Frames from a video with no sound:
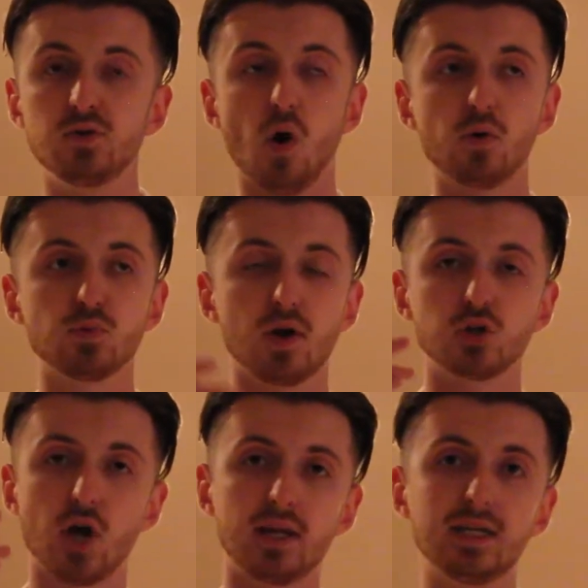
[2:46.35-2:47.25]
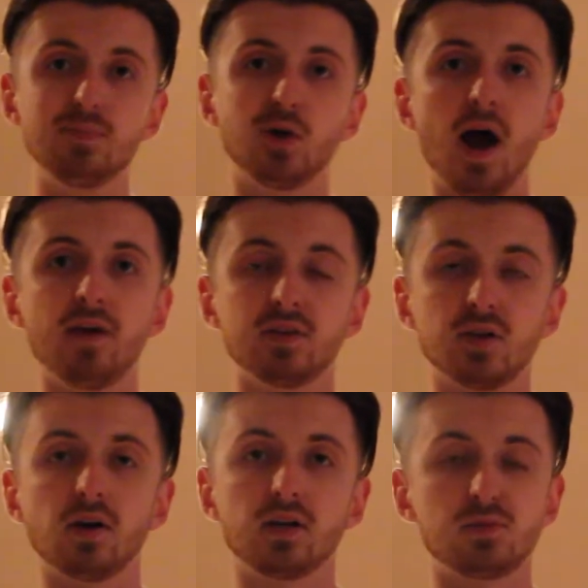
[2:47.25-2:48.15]
You always want to try to keep your eye on the
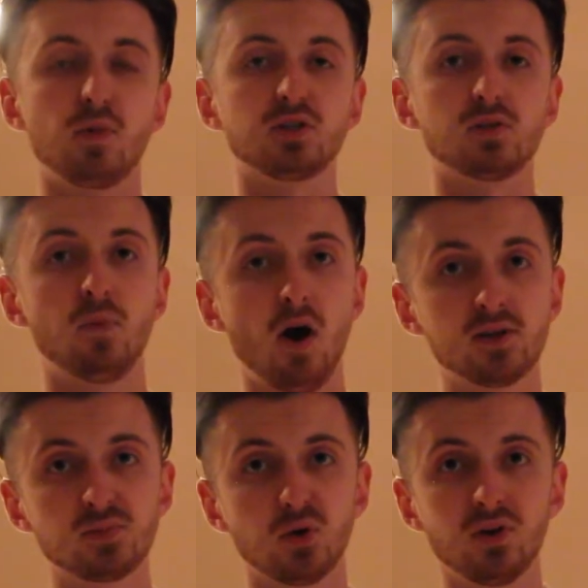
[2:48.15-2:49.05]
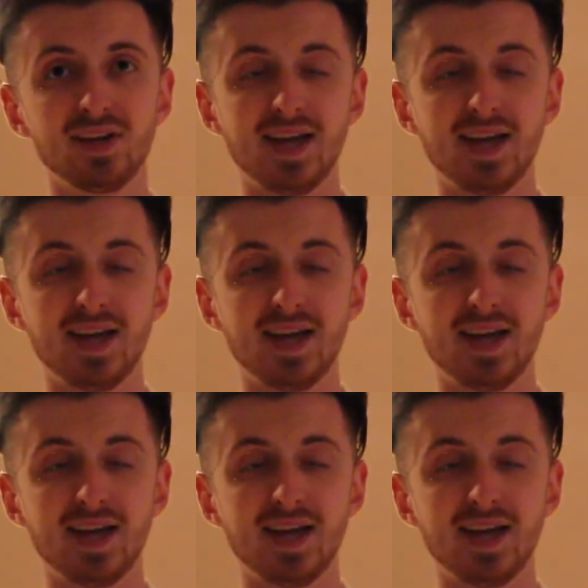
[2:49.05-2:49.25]
target as much as possible,